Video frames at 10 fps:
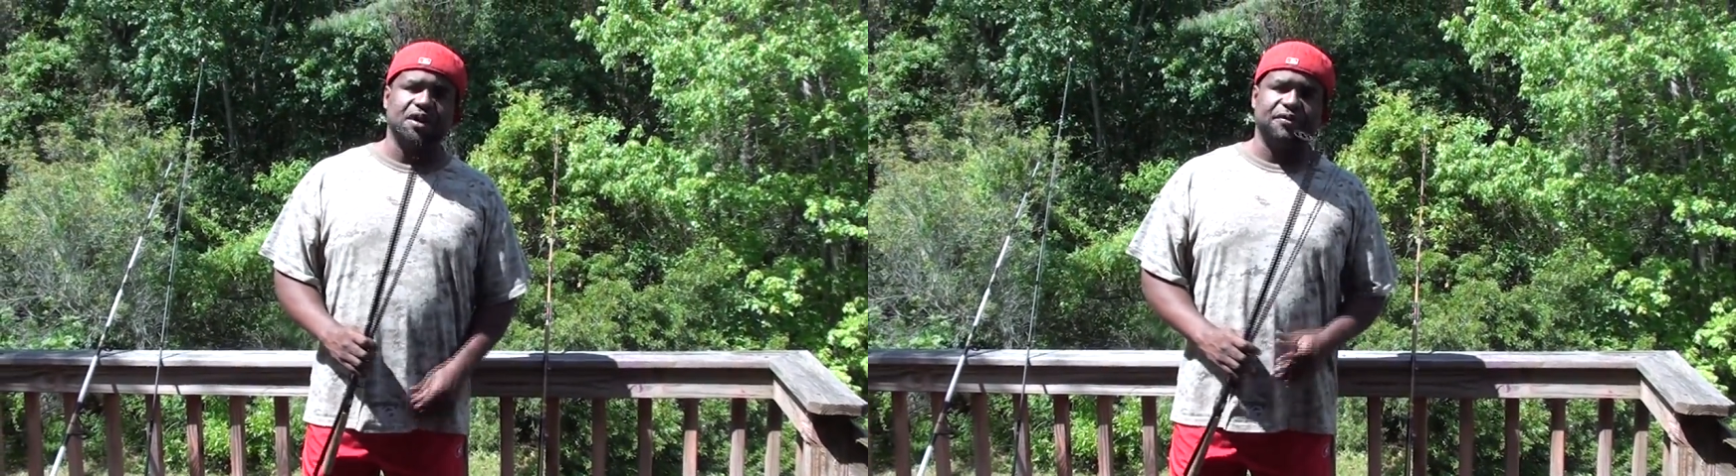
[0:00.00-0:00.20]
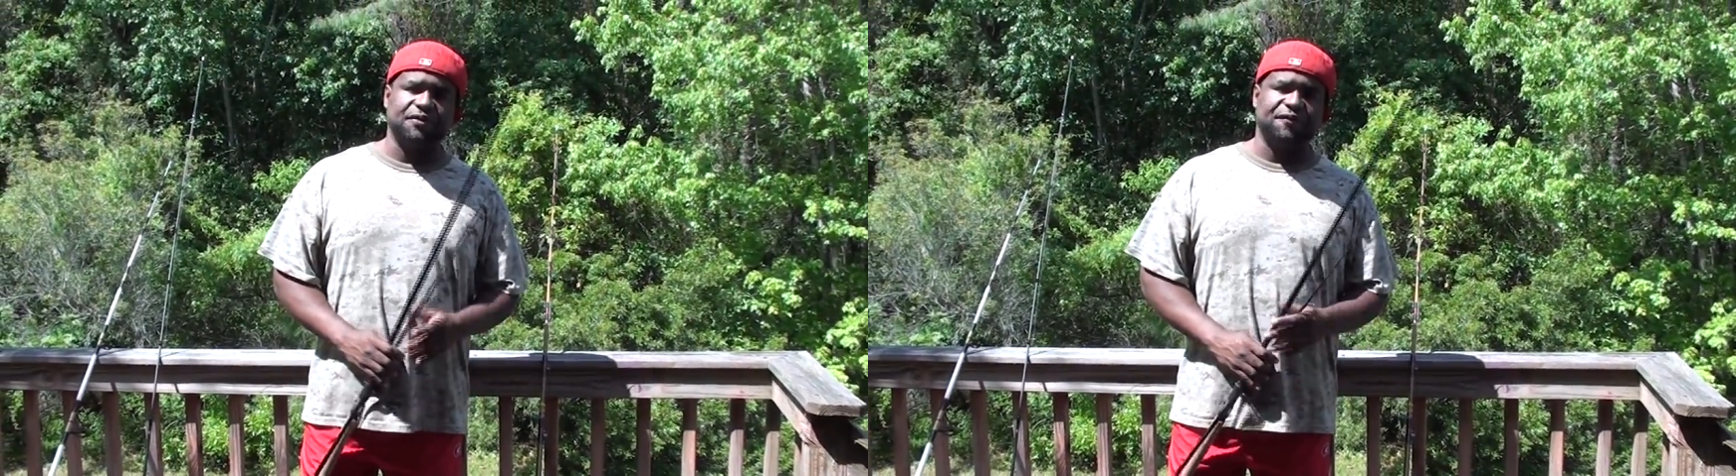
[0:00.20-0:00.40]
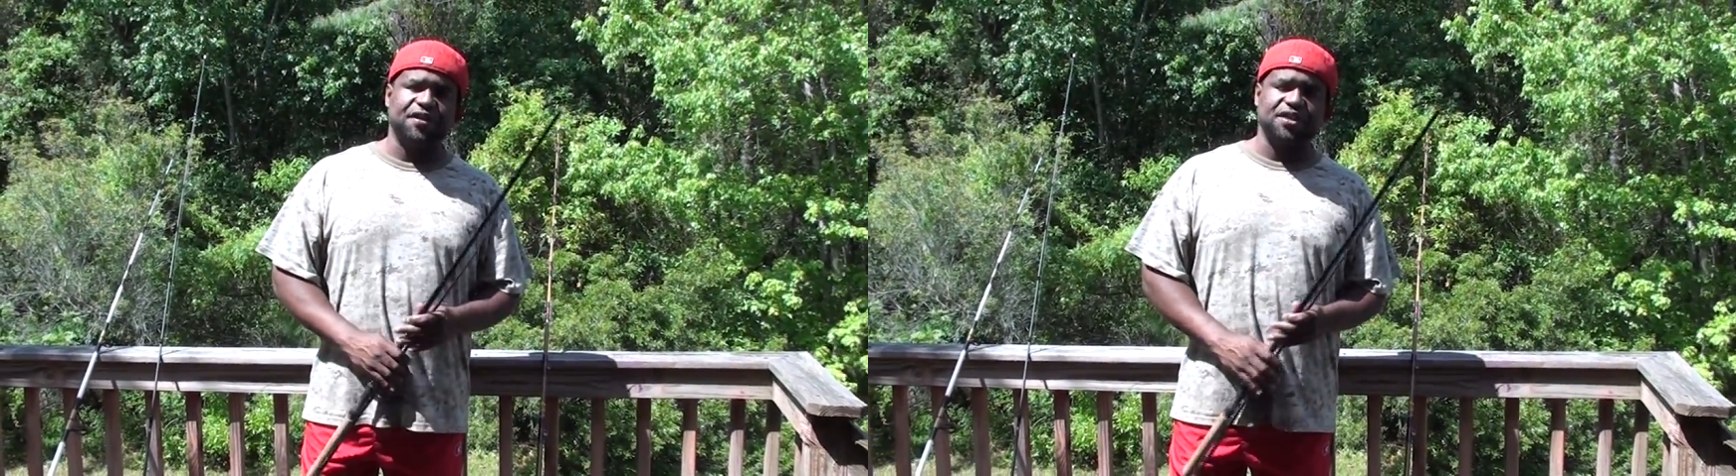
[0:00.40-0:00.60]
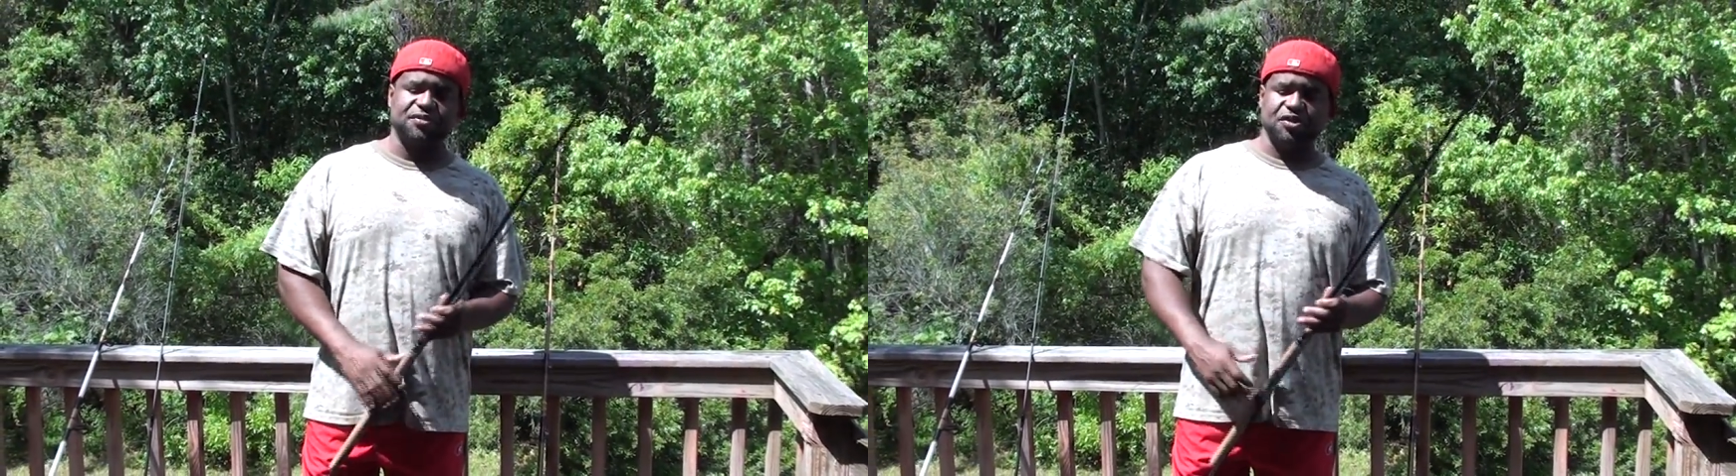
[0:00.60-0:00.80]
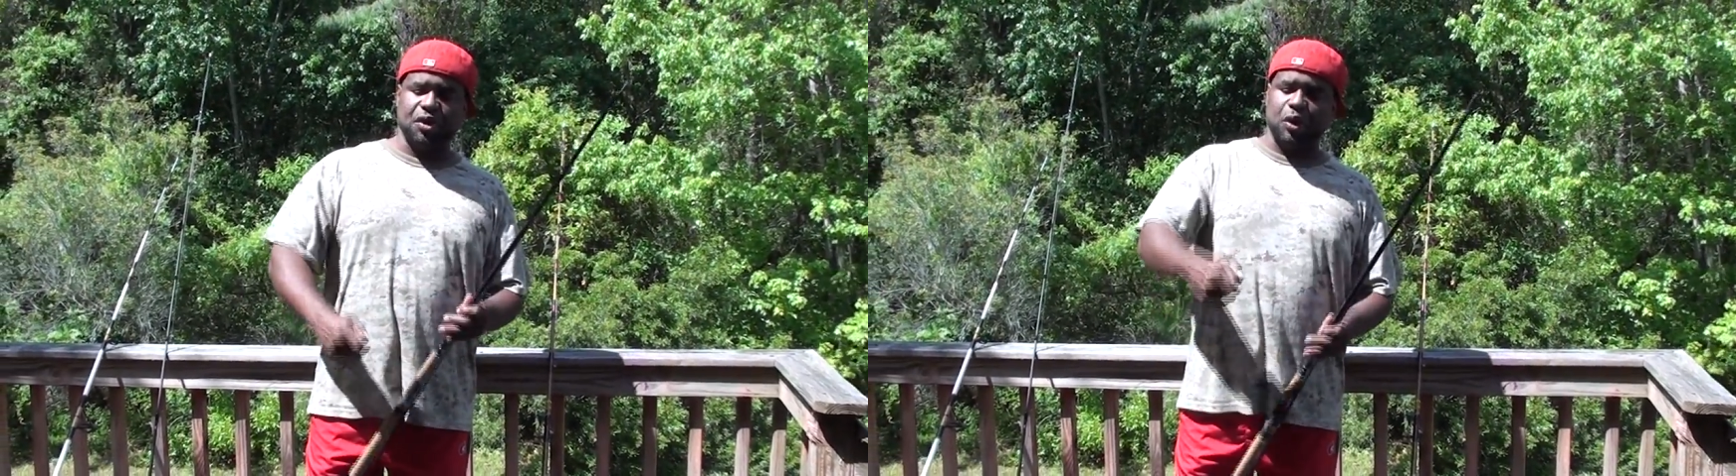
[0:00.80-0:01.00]
when you fish and
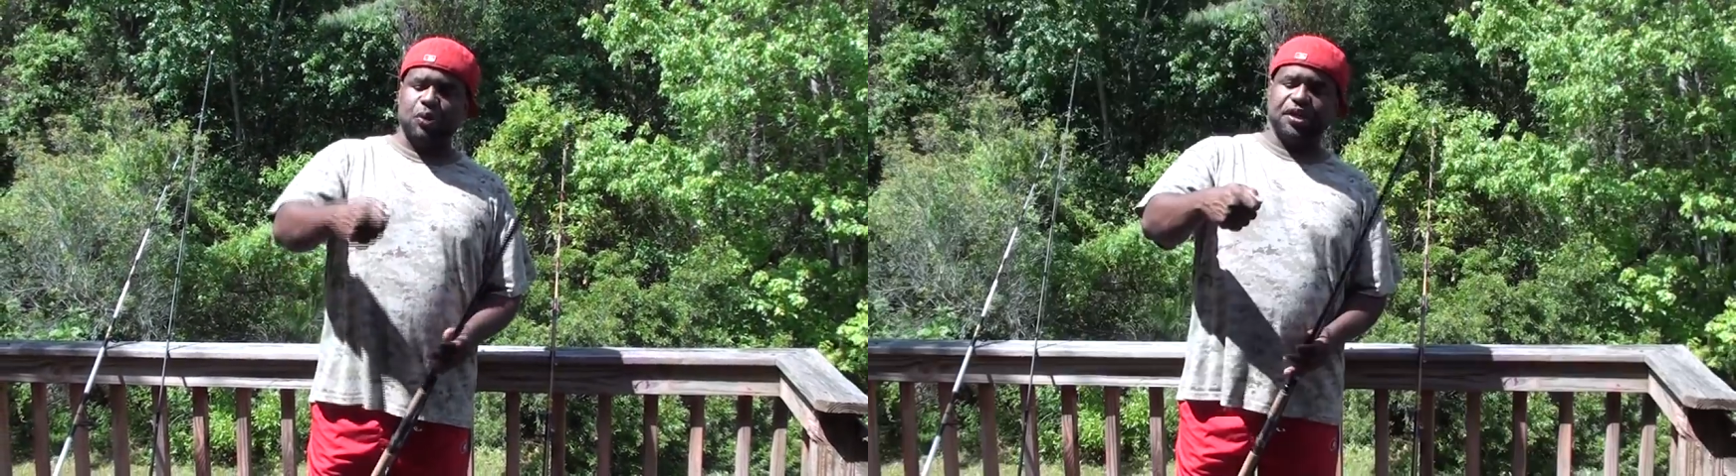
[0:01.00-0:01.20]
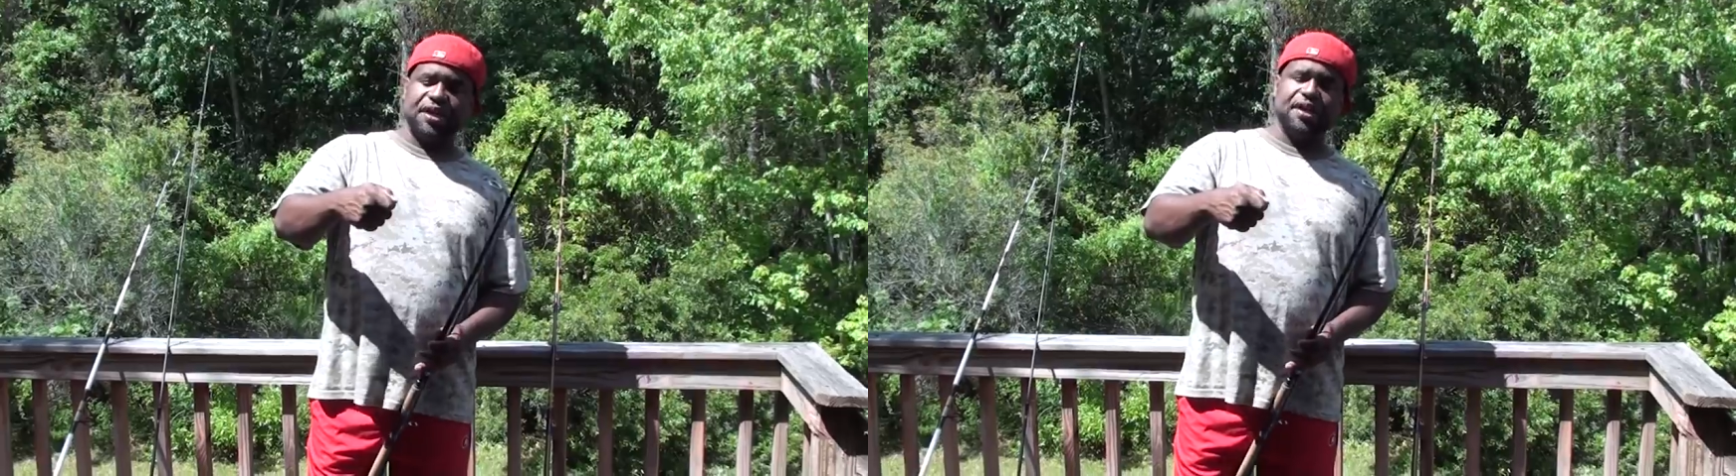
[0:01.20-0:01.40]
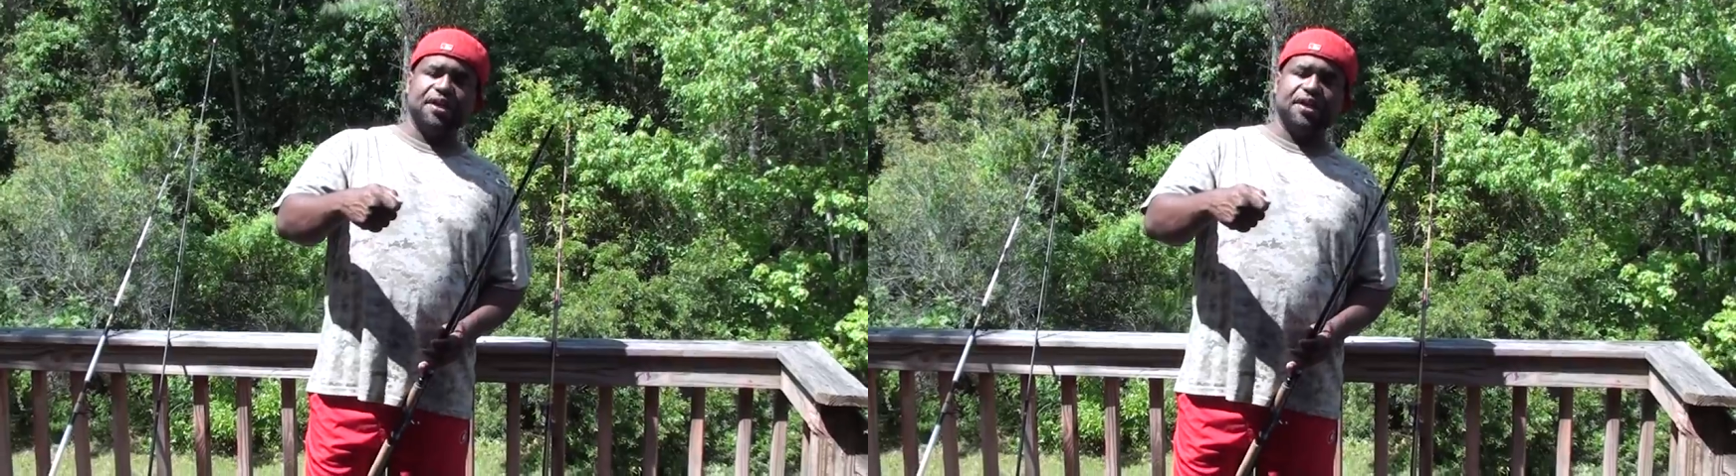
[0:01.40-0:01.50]
you hold it,